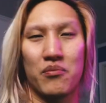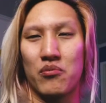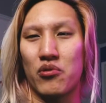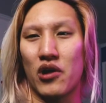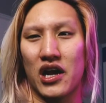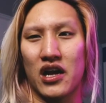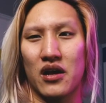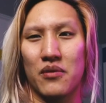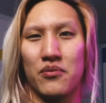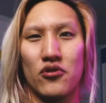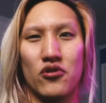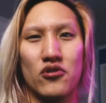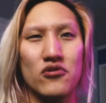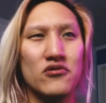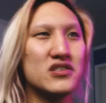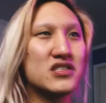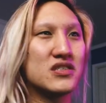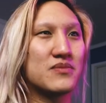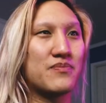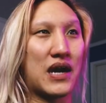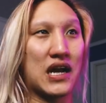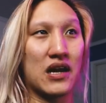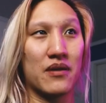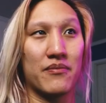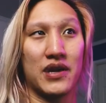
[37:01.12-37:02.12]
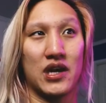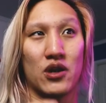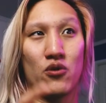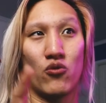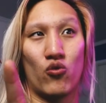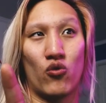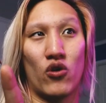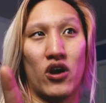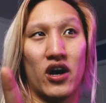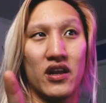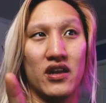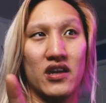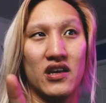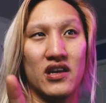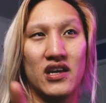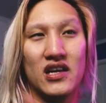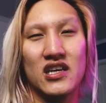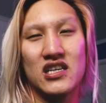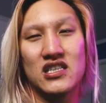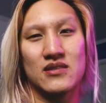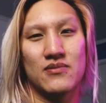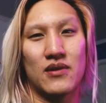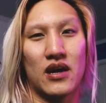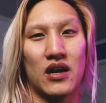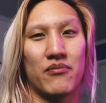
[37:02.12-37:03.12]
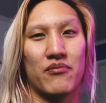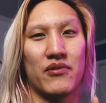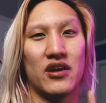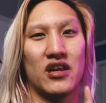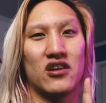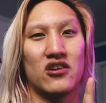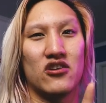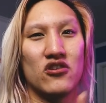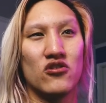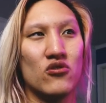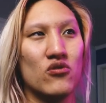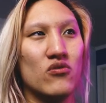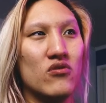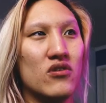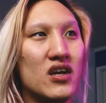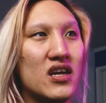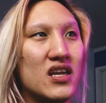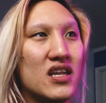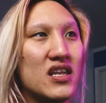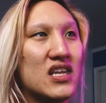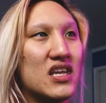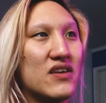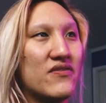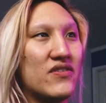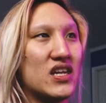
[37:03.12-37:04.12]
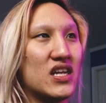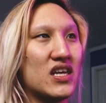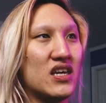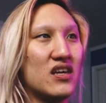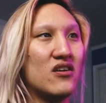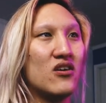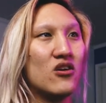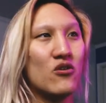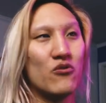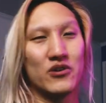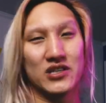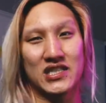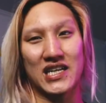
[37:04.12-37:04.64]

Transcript: Unbreakable, Spider-Man 1, Spider-Man 2 DVD,